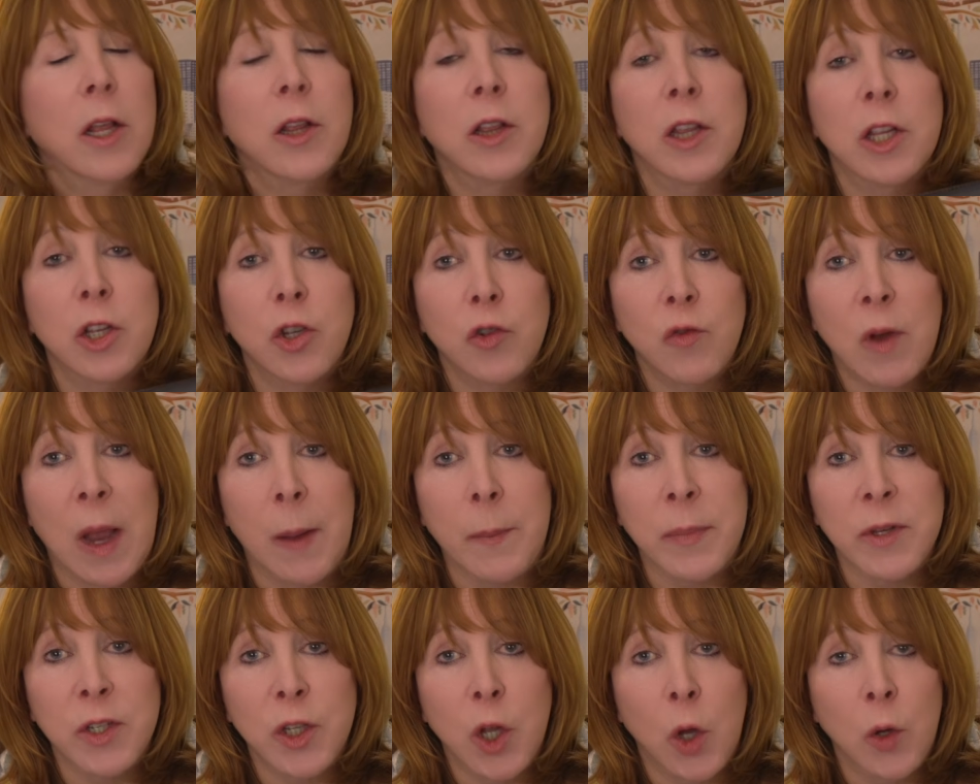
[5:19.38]
The
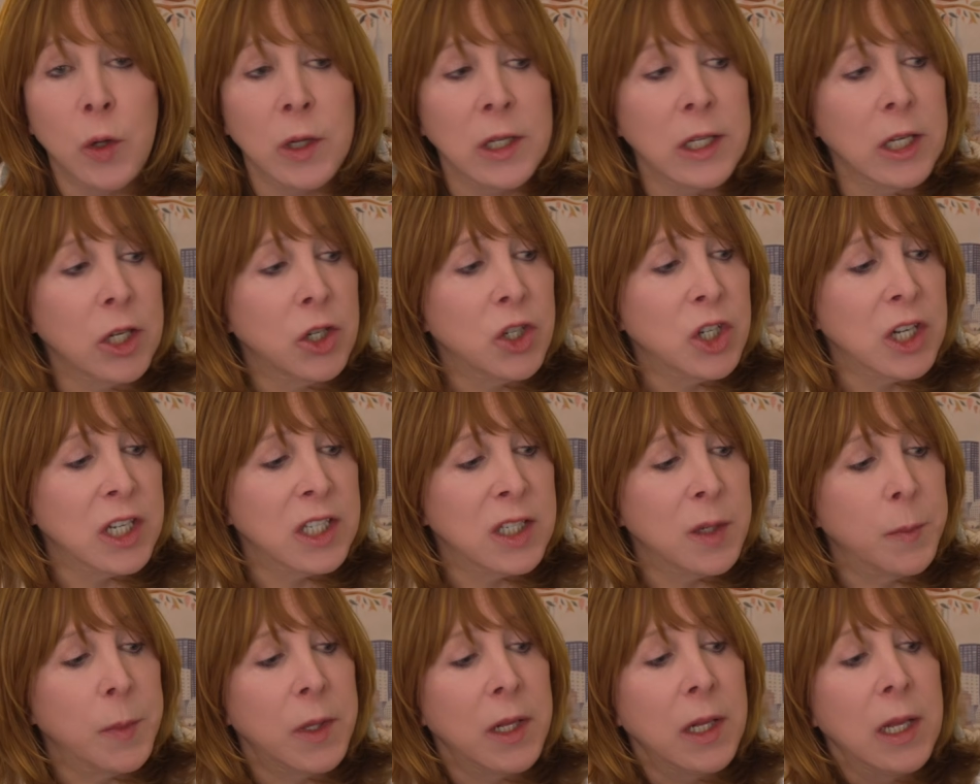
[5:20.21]
strap is totally
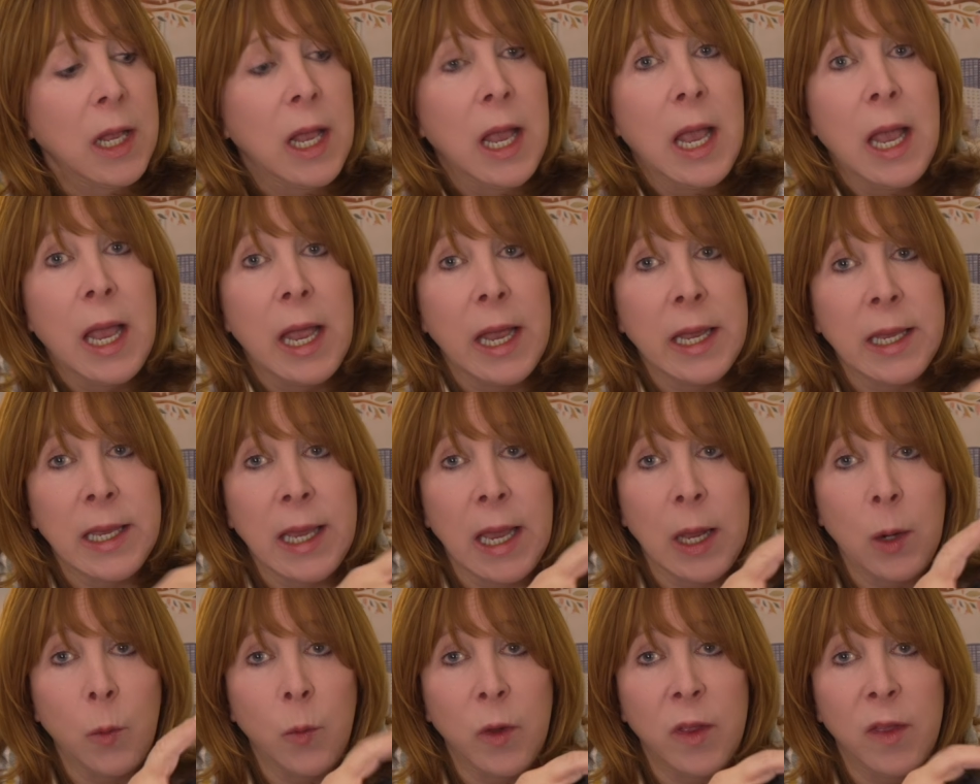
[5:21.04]
adjustable,
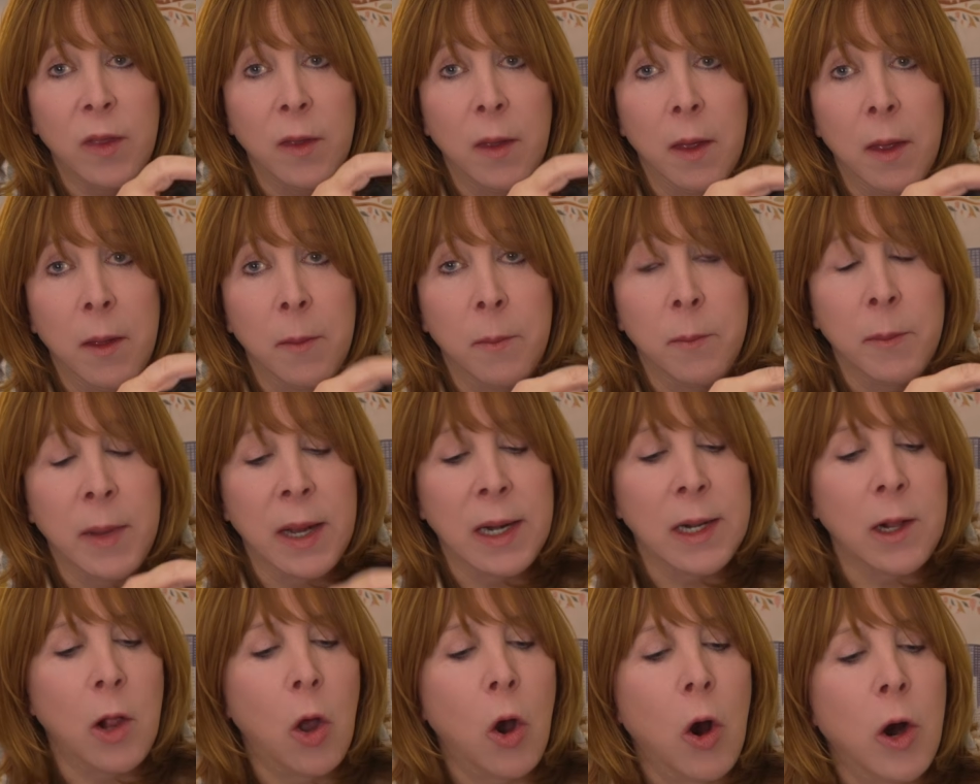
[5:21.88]
again with
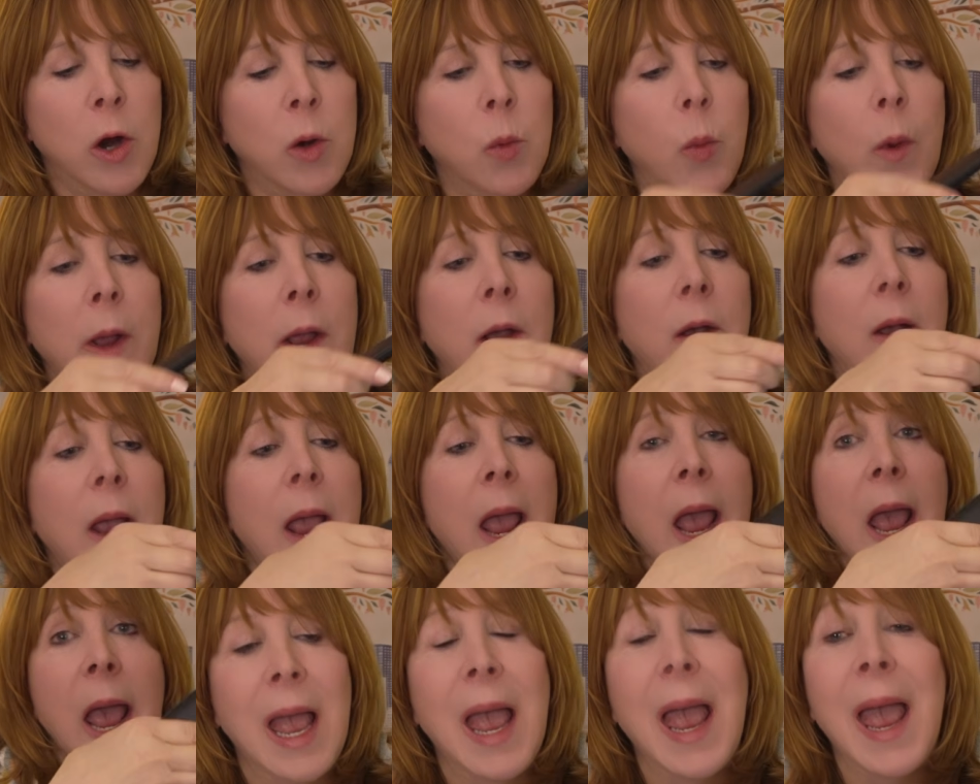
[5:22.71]
metal hardware,
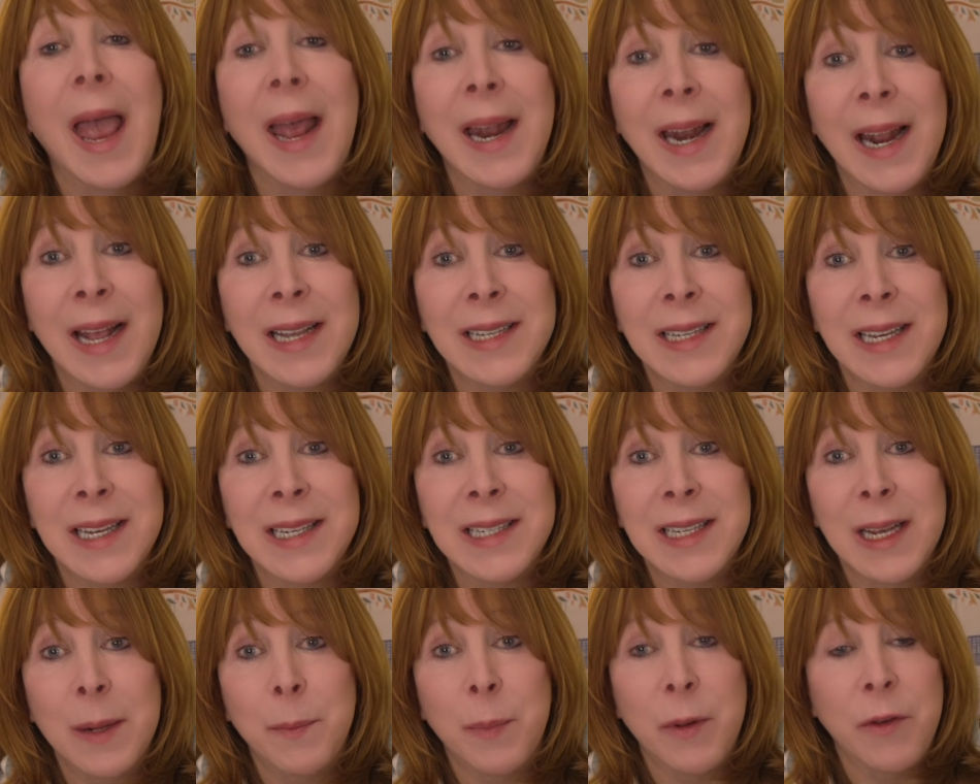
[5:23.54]
and as I
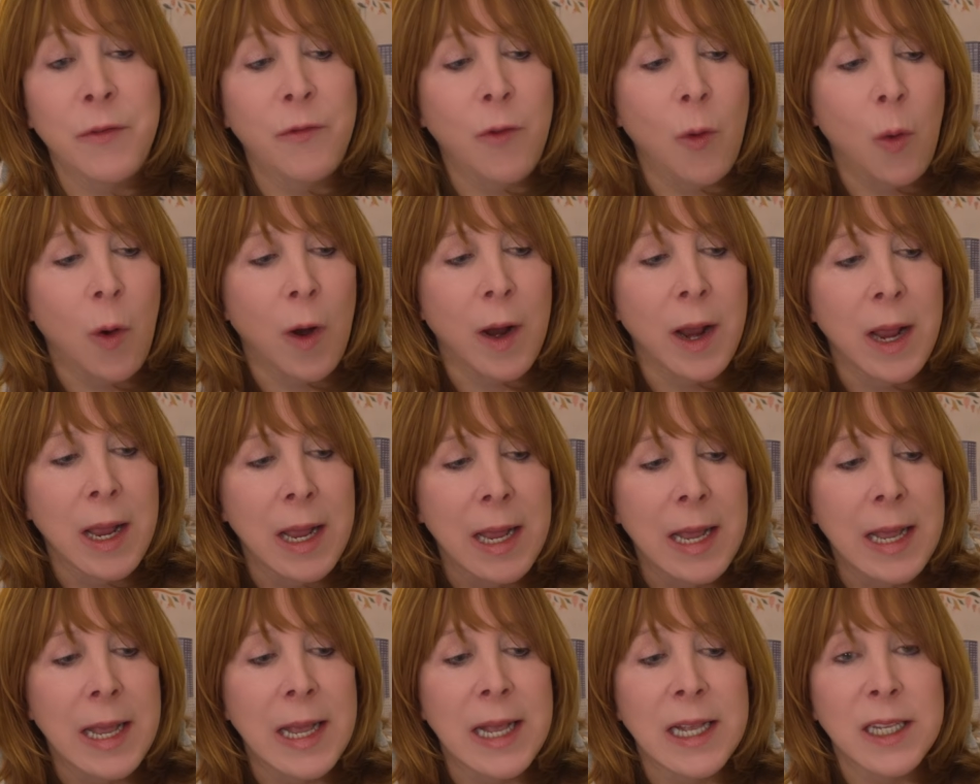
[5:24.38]
said before,
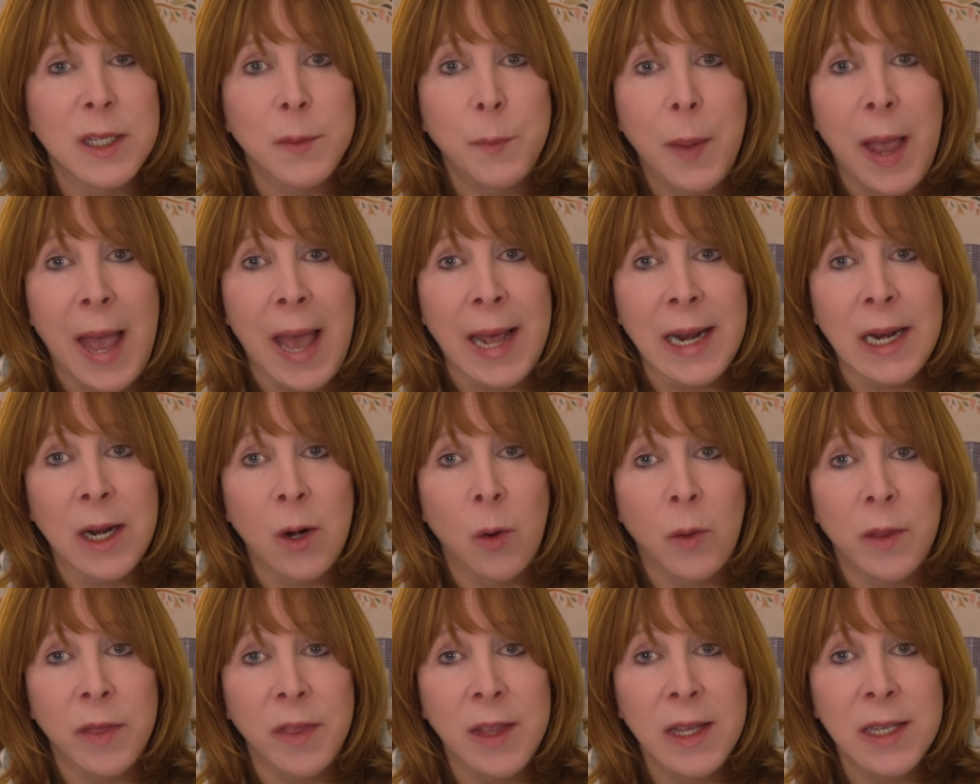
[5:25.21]
it's padded
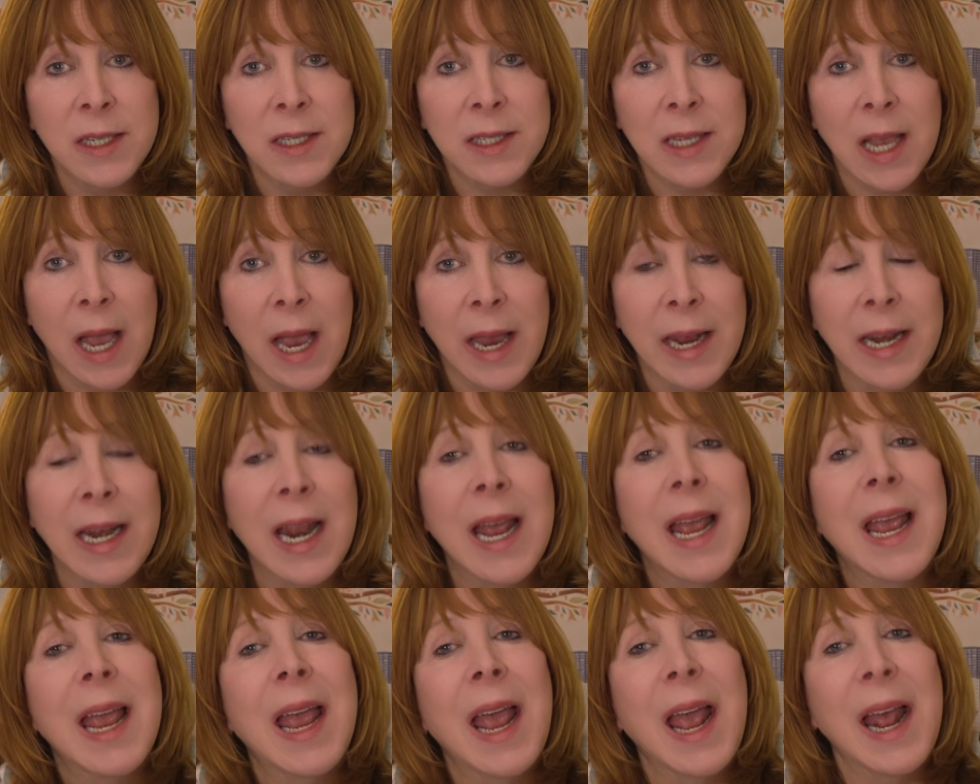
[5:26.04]
on this side
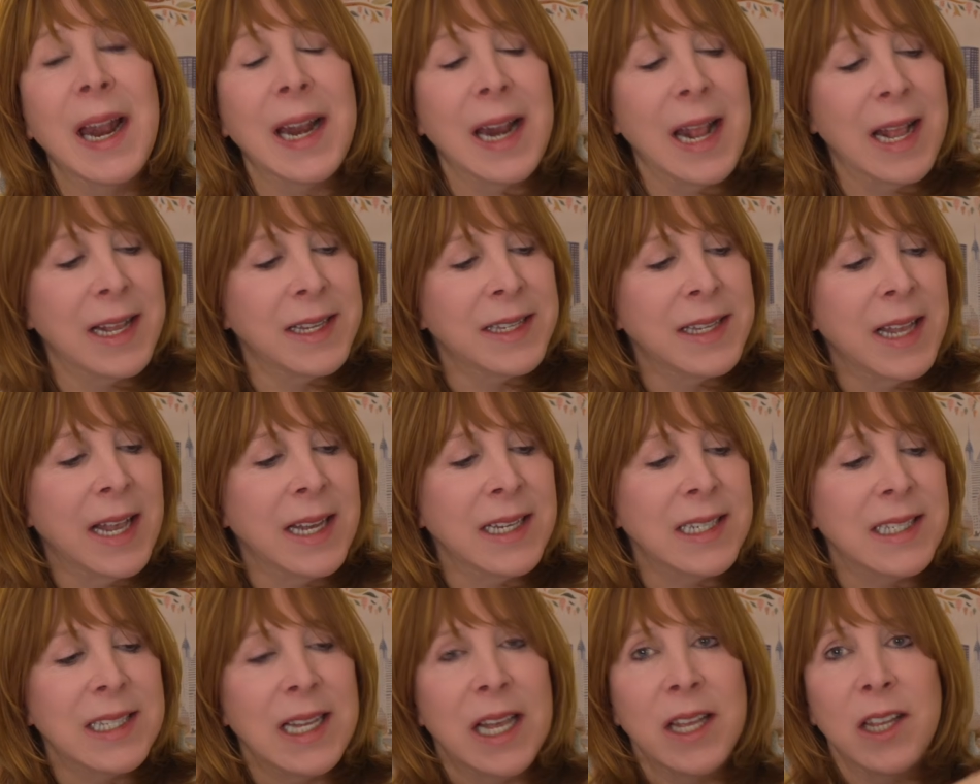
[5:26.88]
and it has
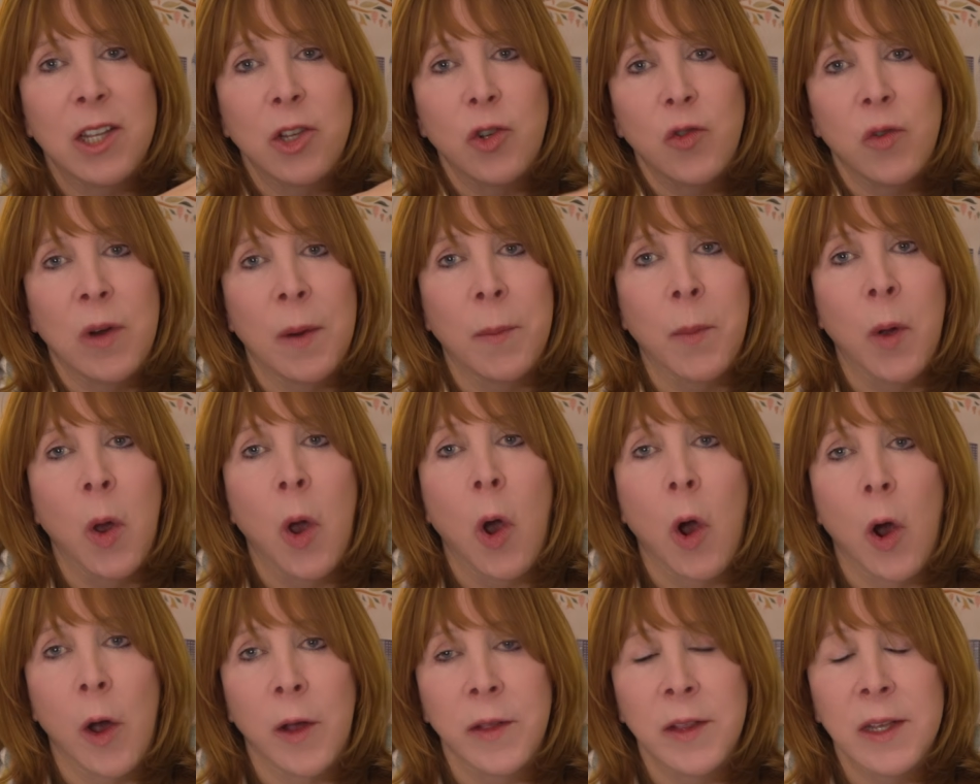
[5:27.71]
nice leather trim
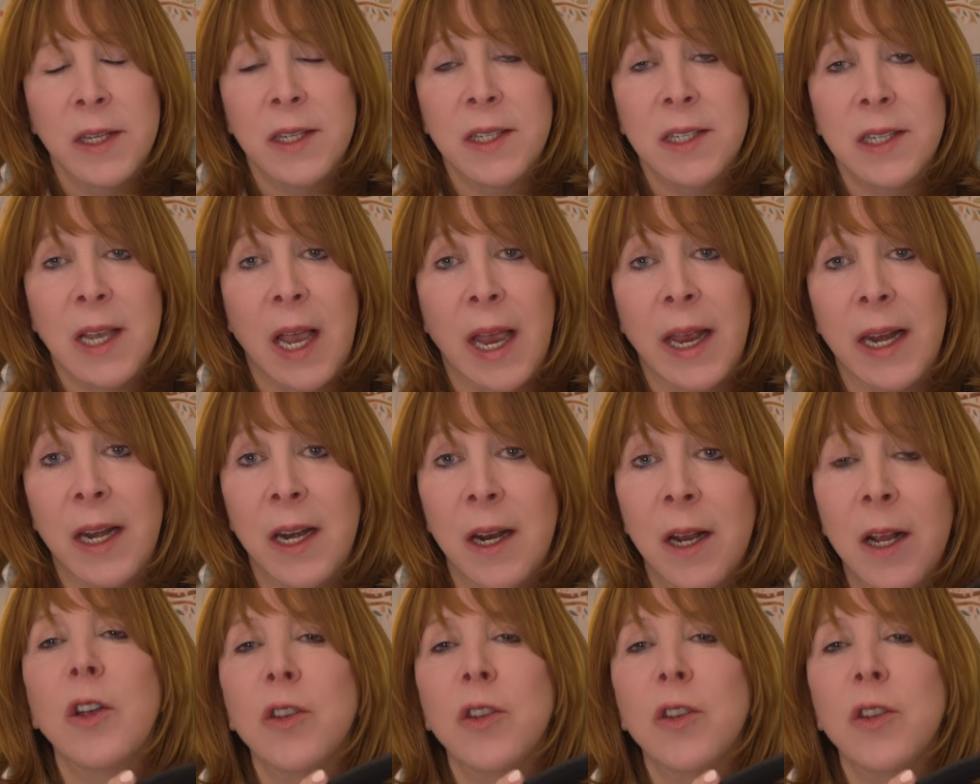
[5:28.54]
on this side.